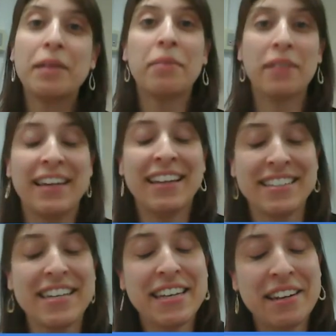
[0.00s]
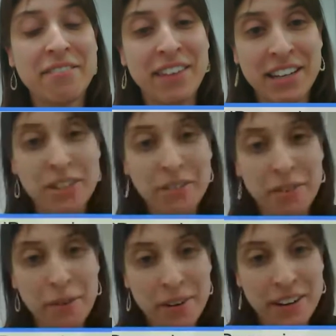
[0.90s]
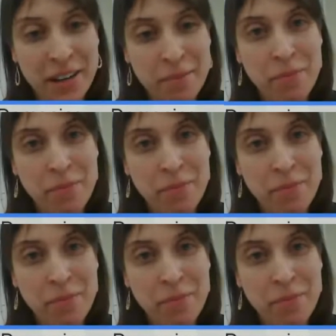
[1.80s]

plan on taking advantage of your